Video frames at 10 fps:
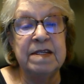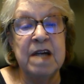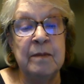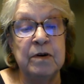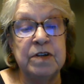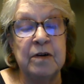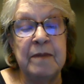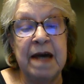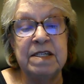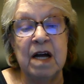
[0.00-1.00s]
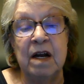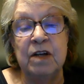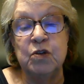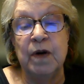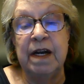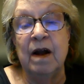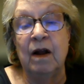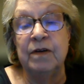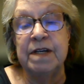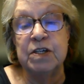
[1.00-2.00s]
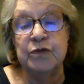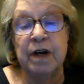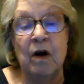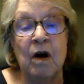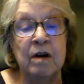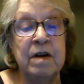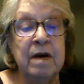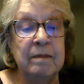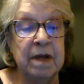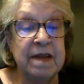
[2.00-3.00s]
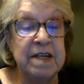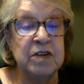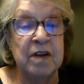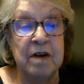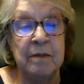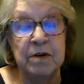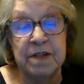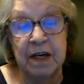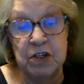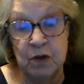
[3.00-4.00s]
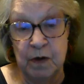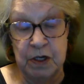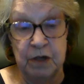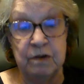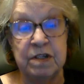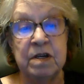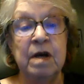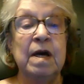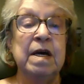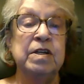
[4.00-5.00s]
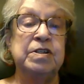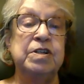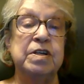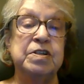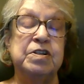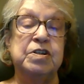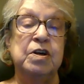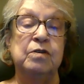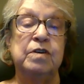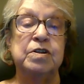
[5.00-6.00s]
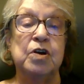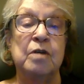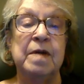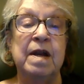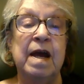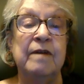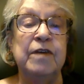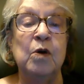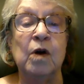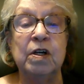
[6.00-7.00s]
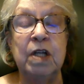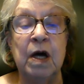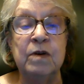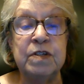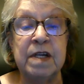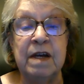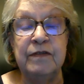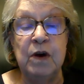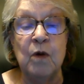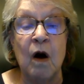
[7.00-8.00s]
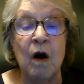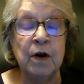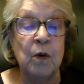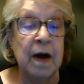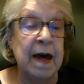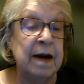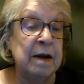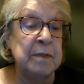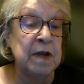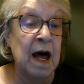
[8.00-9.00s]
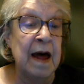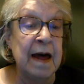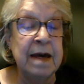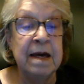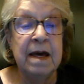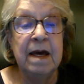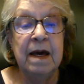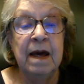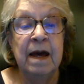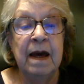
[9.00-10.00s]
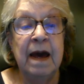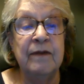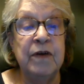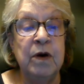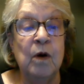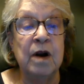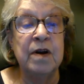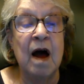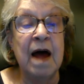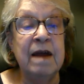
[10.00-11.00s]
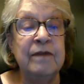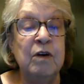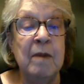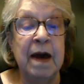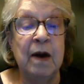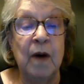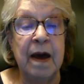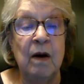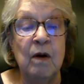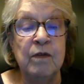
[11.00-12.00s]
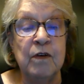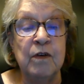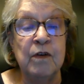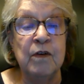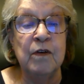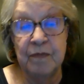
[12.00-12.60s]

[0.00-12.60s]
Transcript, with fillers: These numbers are based on a $20 disregard, but these are the numbers that you would use just to determine if you are close. And if you are, go ahead and apply. If you are not, if you make way over,